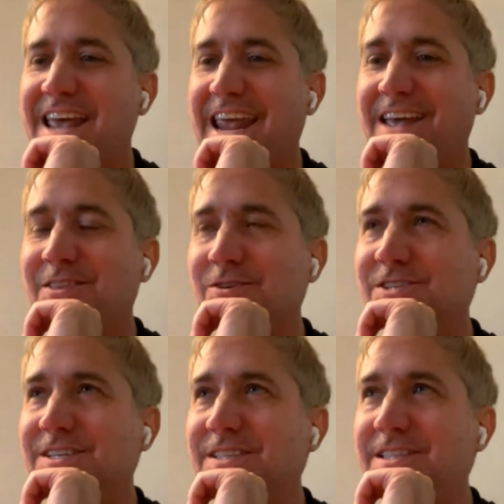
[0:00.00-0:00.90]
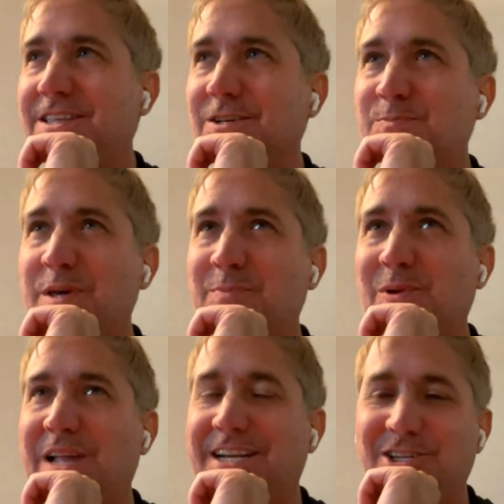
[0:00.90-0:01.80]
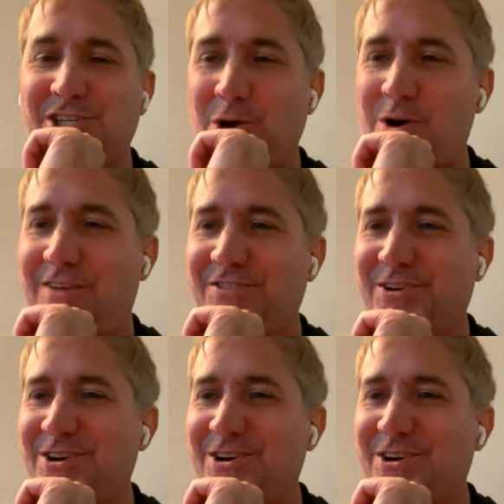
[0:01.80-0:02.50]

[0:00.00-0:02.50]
and those those people like to show off their